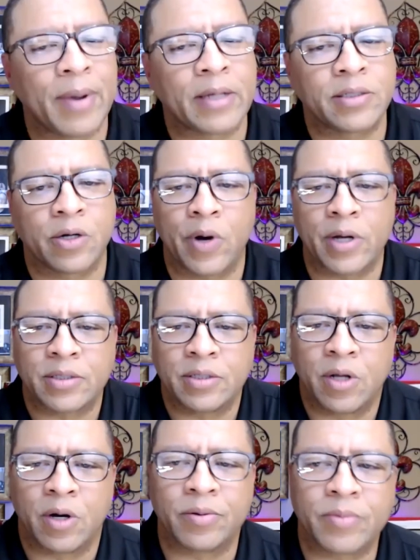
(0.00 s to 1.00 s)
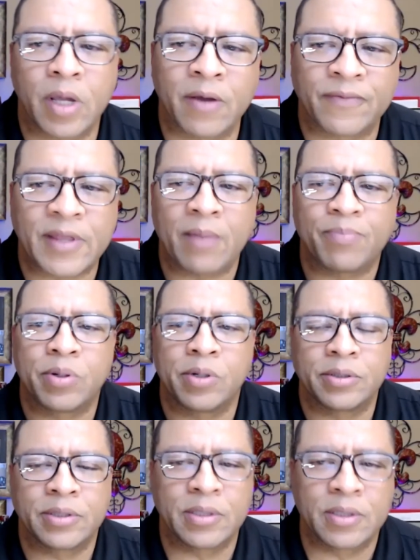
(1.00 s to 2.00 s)
me ask you a question though. If that
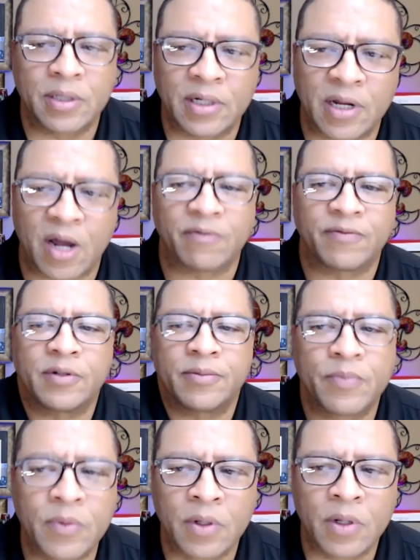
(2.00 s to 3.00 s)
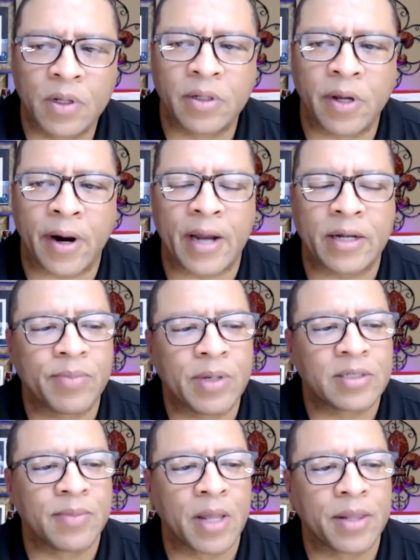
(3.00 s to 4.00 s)
person left, there had to
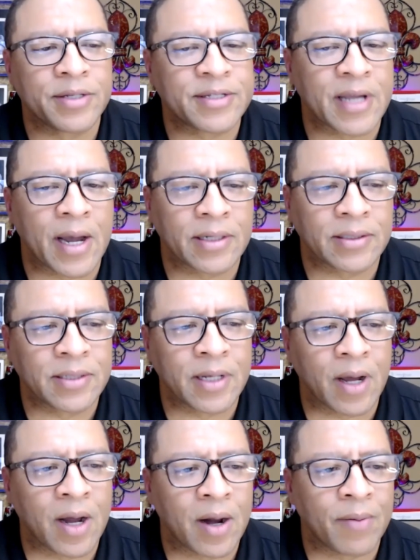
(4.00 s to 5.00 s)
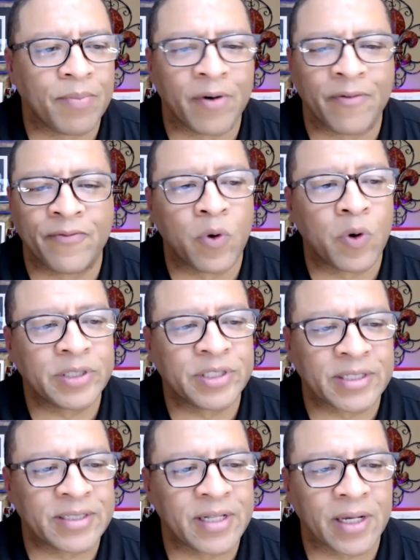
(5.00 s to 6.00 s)
be some other signs that before
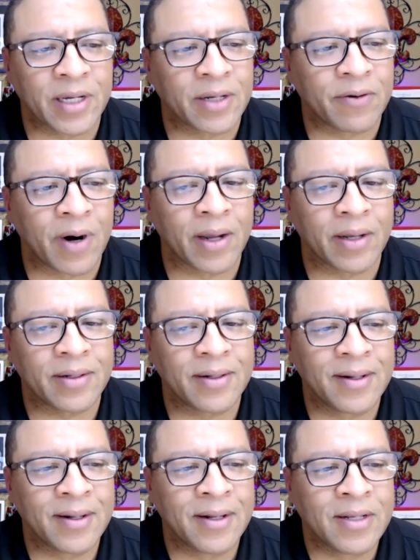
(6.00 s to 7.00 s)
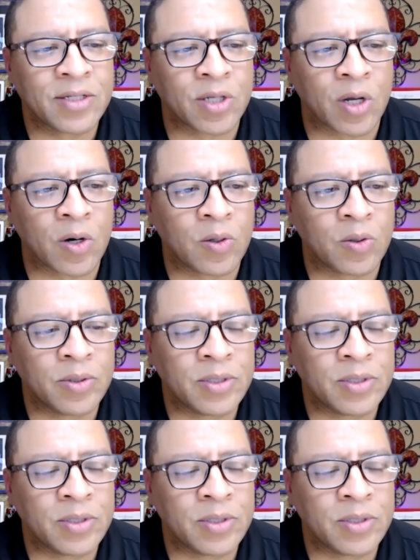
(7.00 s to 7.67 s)
just then, right? So